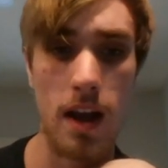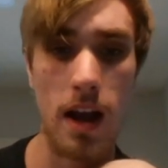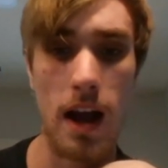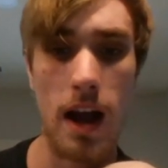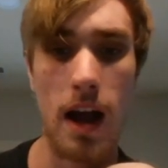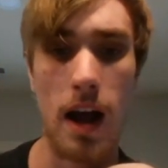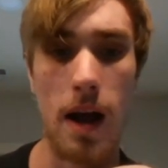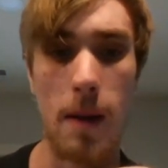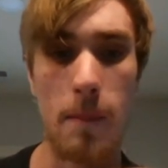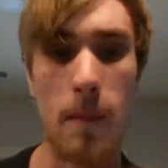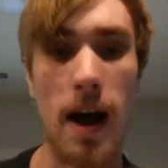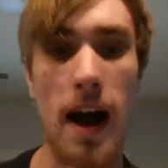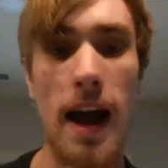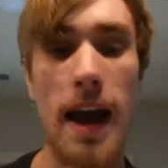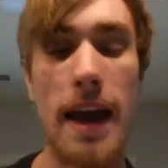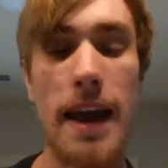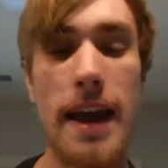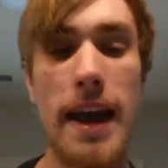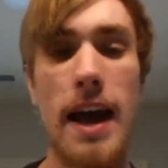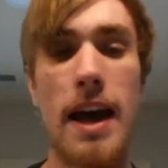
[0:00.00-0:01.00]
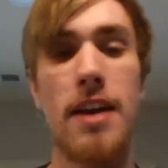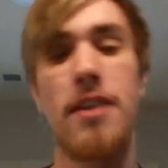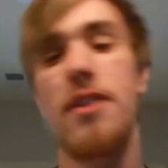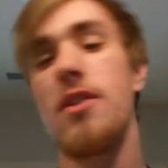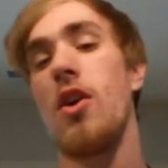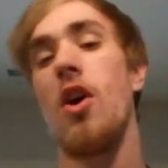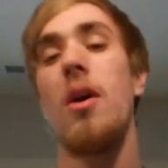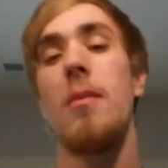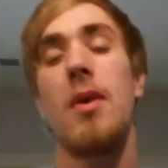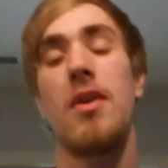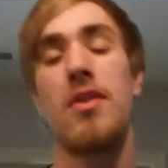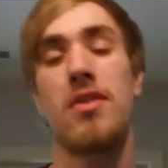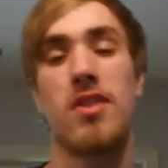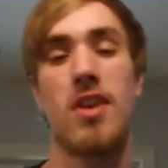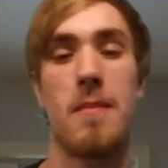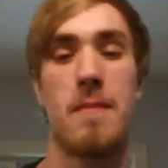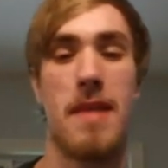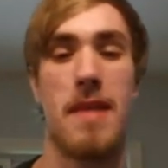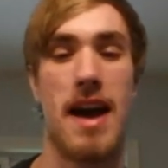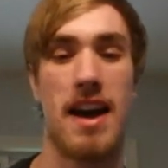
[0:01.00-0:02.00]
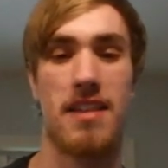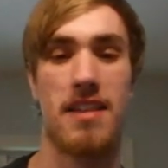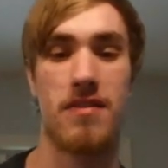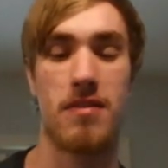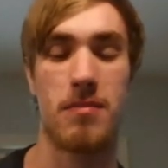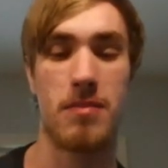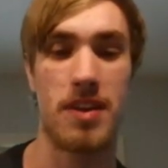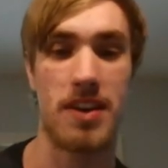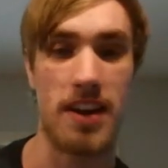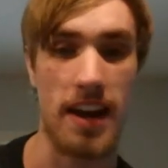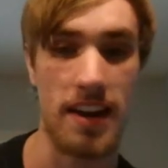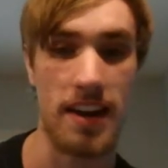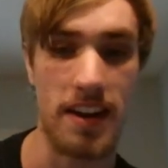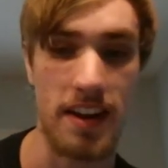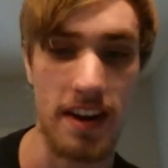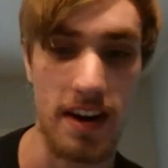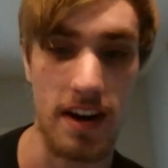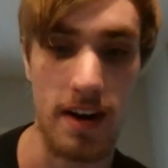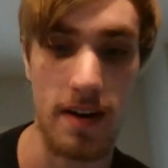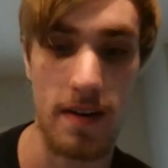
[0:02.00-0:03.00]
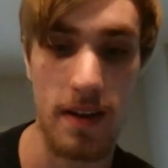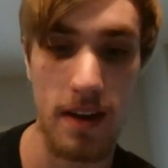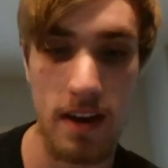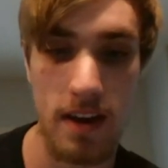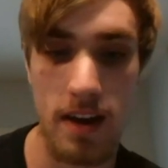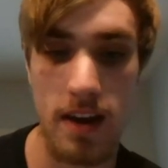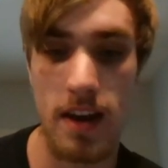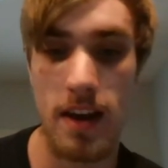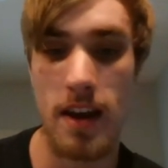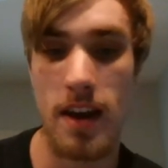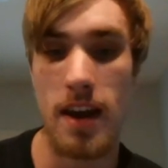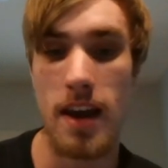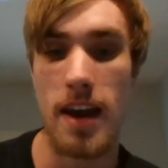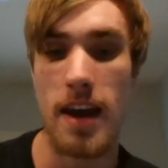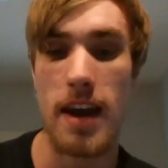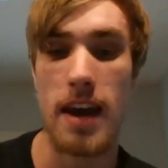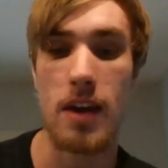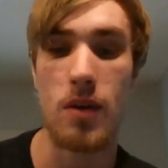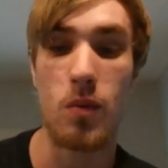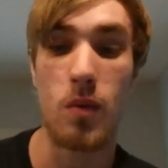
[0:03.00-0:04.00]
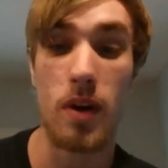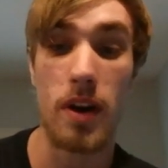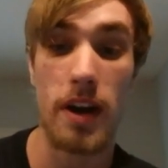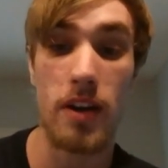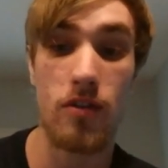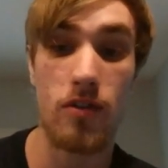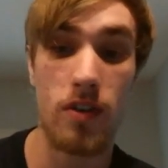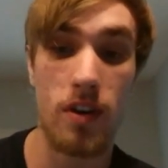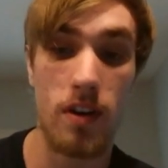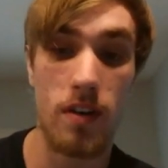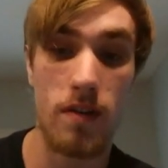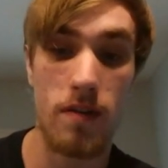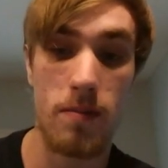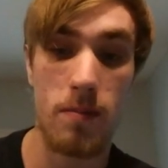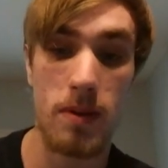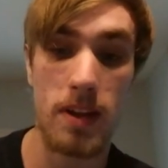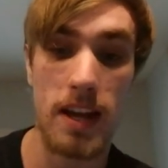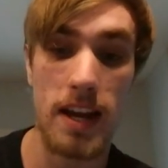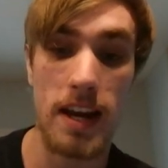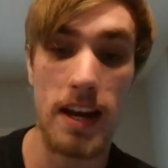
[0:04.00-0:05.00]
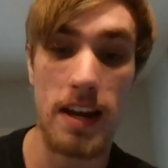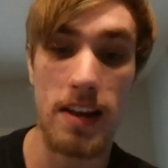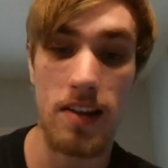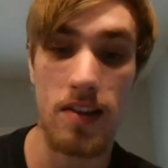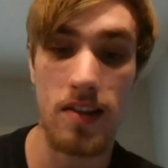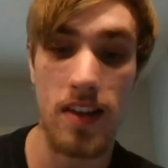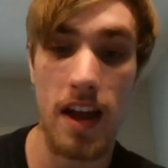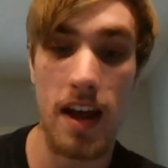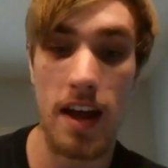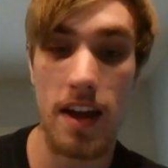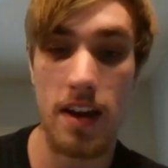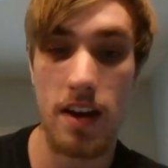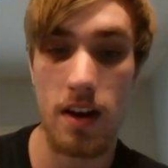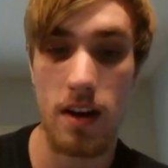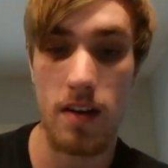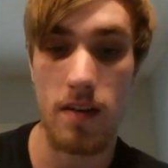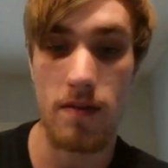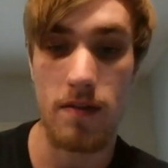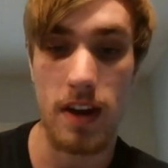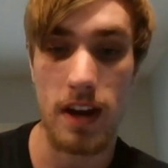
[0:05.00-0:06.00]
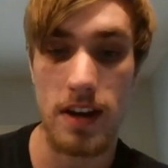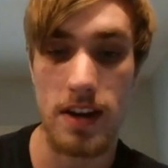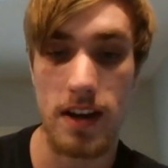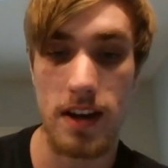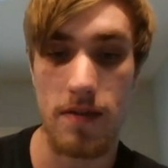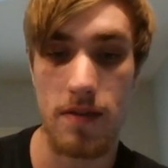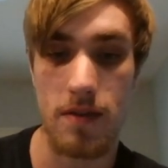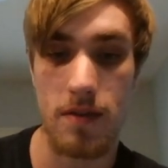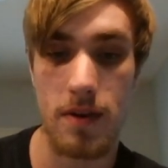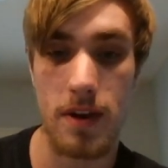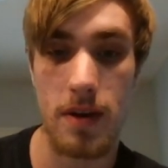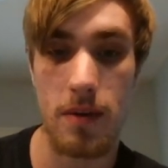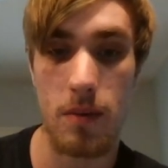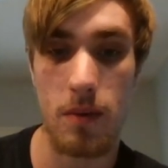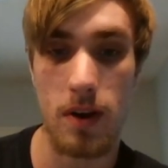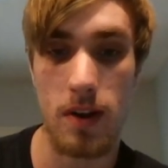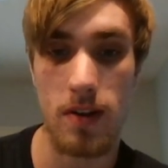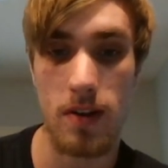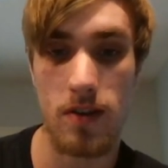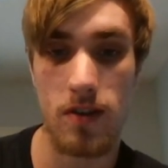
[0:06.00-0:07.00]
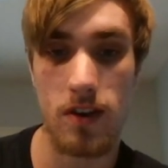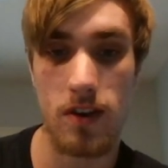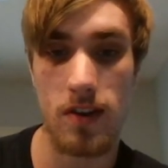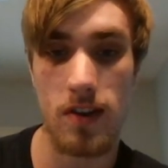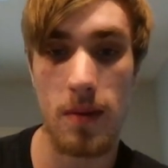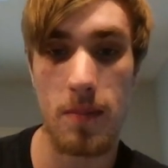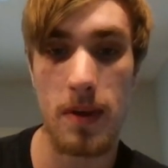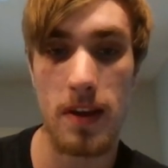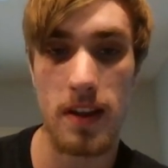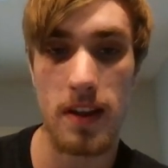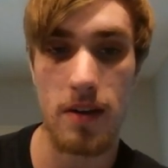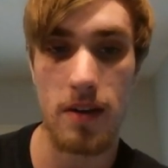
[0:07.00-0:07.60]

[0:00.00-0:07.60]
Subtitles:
I had almost come back from the dead here, and what I should have played instead of knight to f3 was just something